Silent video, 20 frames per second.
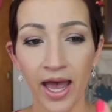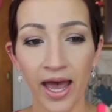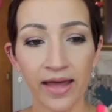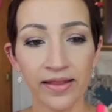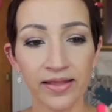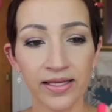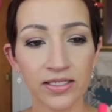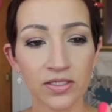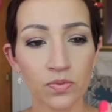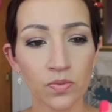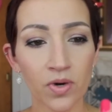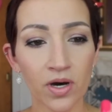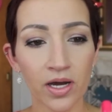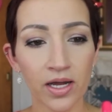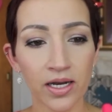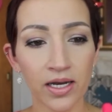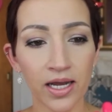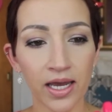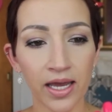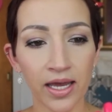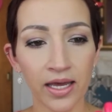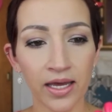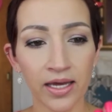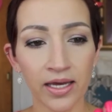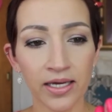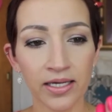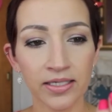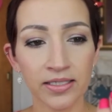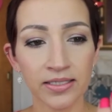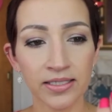and this one
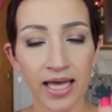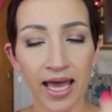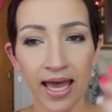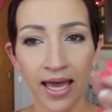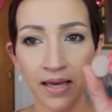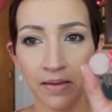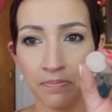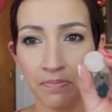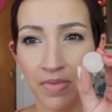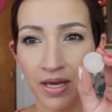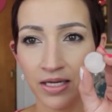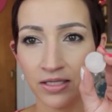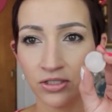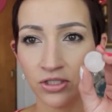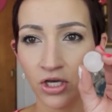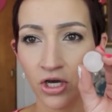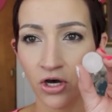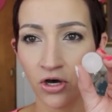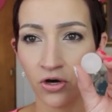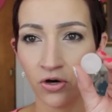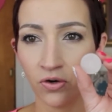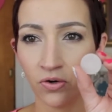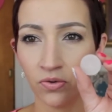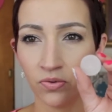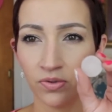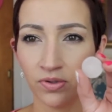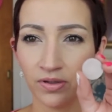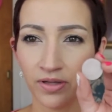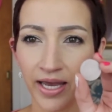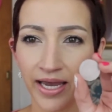is a
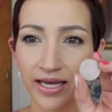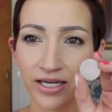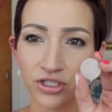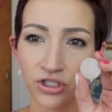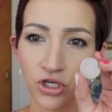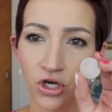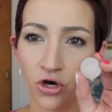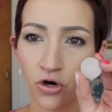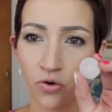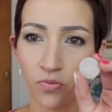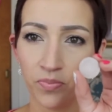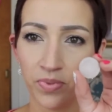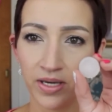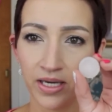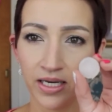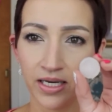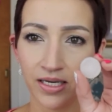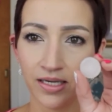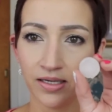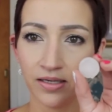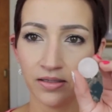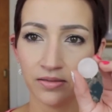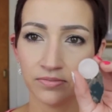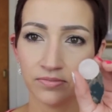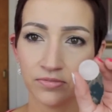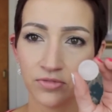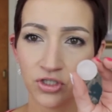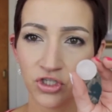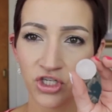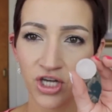mid-tone, like a taupey
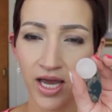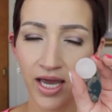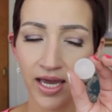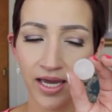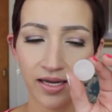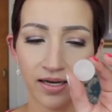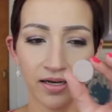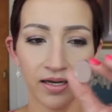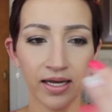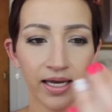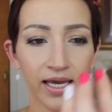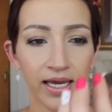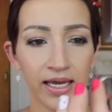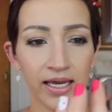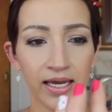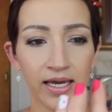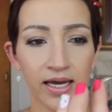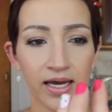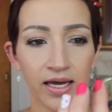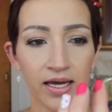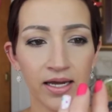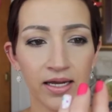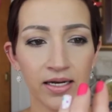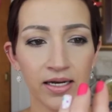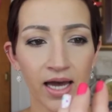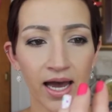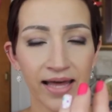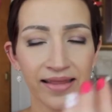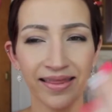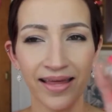shade,
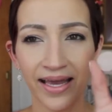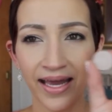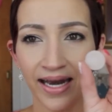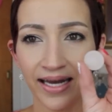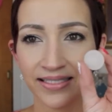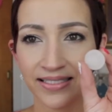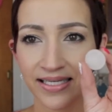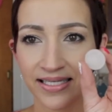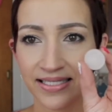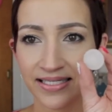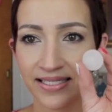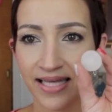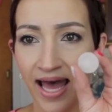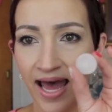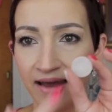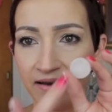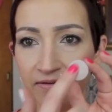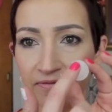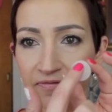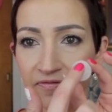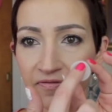and I think it is a satin